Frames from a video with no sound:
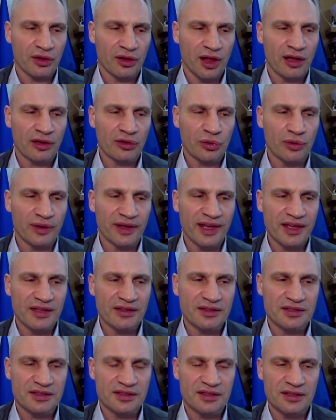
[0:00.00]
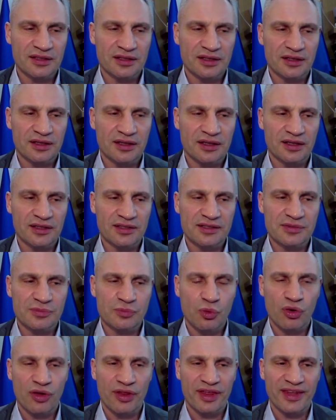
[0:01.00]
calculate it's
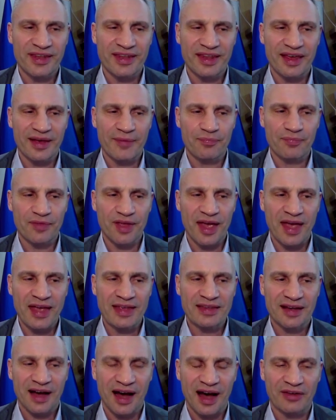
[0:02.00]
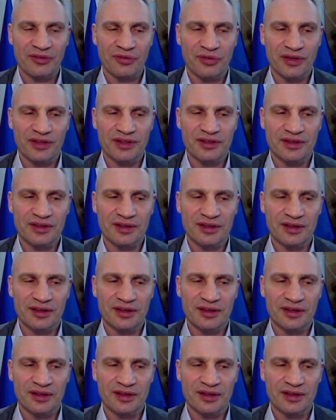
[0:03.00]
more than 800